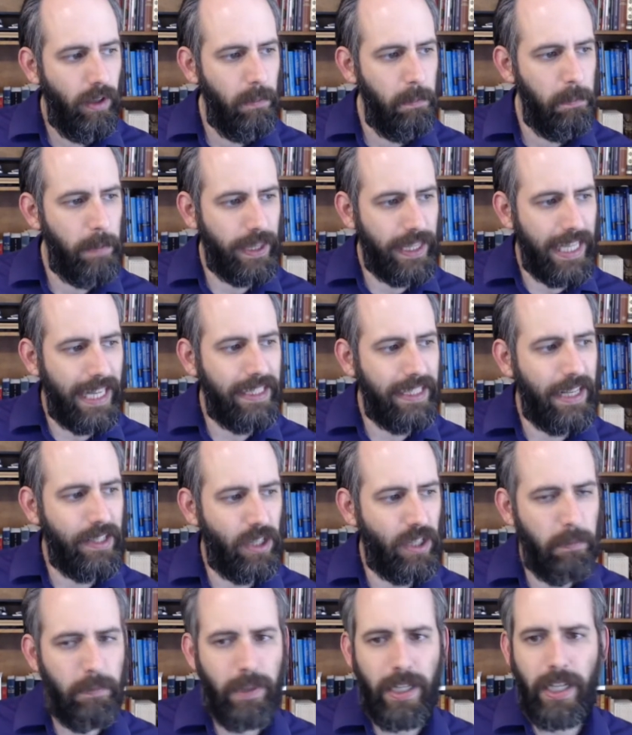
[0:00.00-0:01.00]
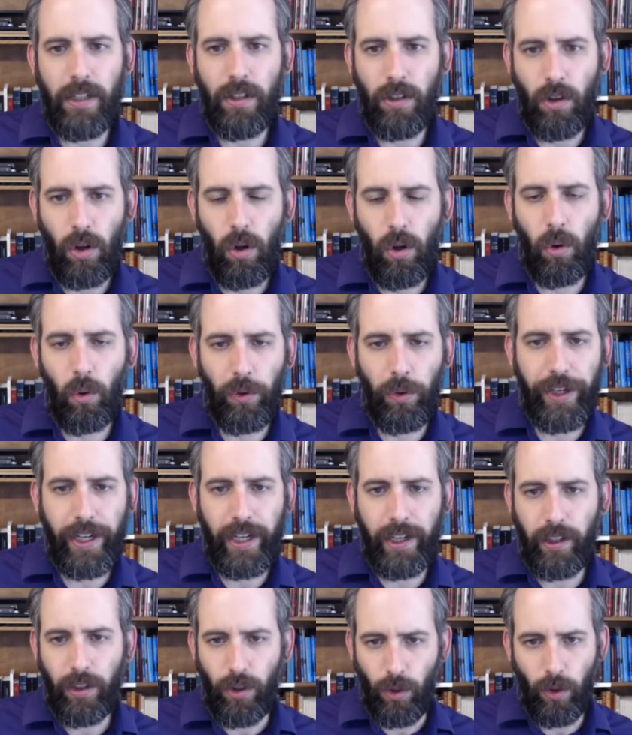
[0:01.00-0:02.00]
But that doesn't mean
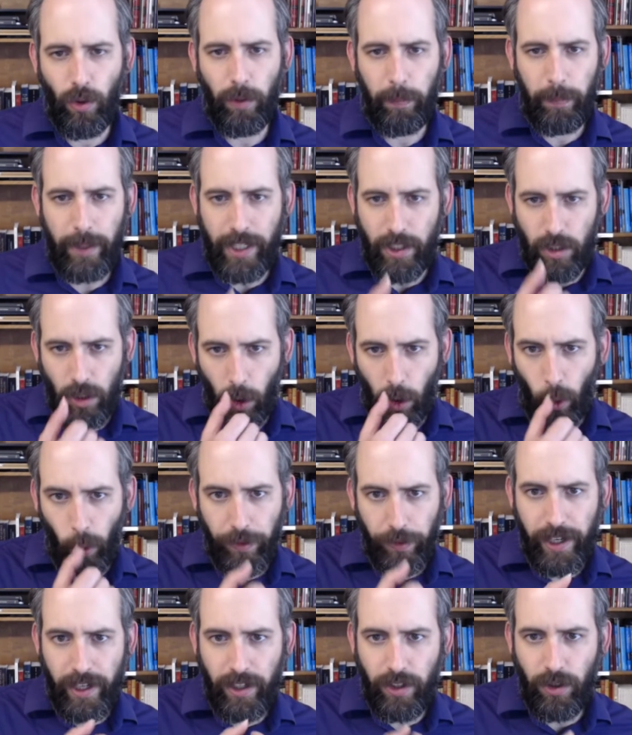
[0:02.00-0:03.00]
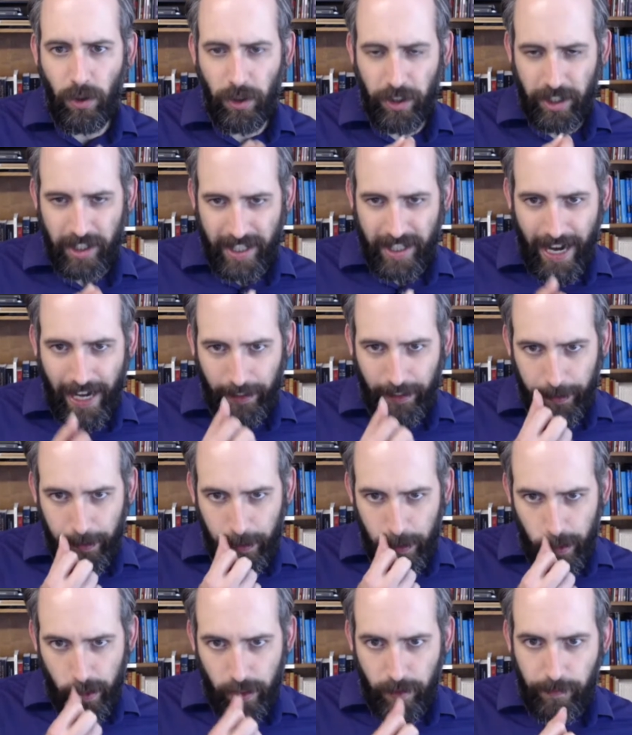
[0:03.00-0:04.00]
holding your peace, holding your
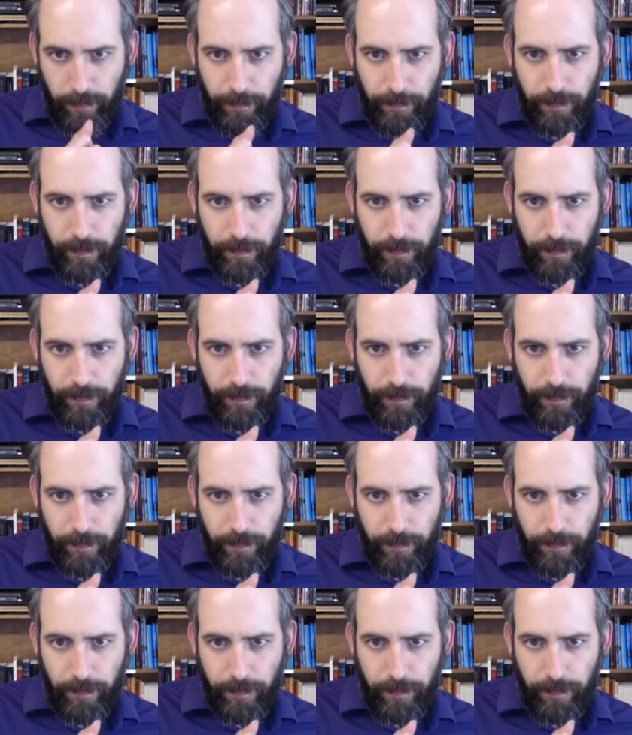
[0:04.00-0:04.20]
silence